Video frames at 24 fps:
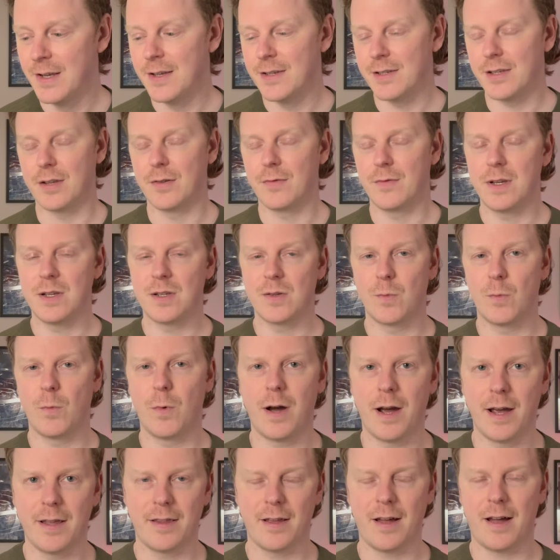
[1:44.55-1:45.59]
So the reason
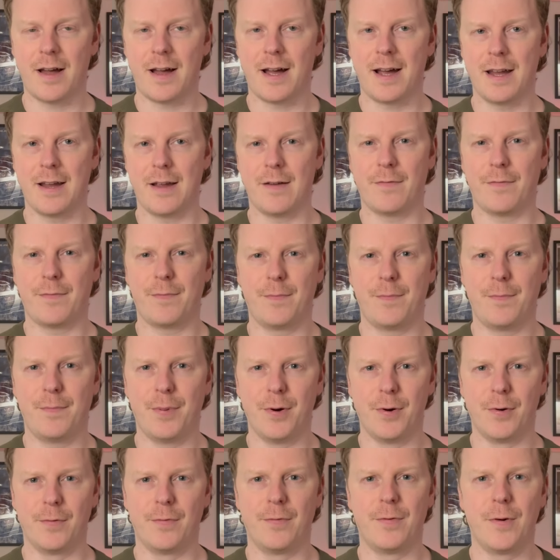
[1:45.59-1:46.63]
why that I have
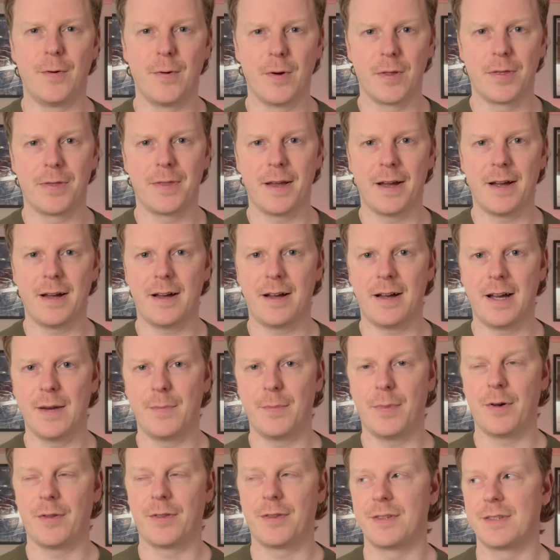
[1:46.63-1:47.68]
put forward that
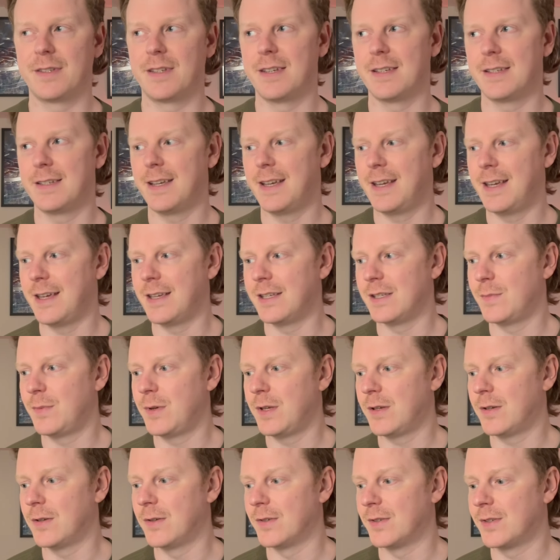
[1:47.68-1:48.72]
hypothesis is
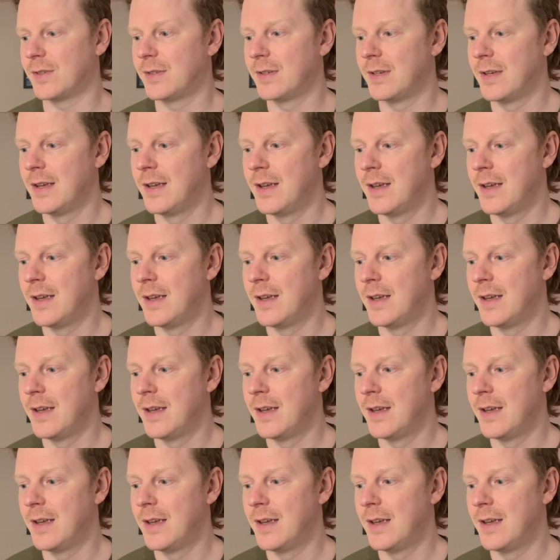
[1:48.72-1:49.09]
because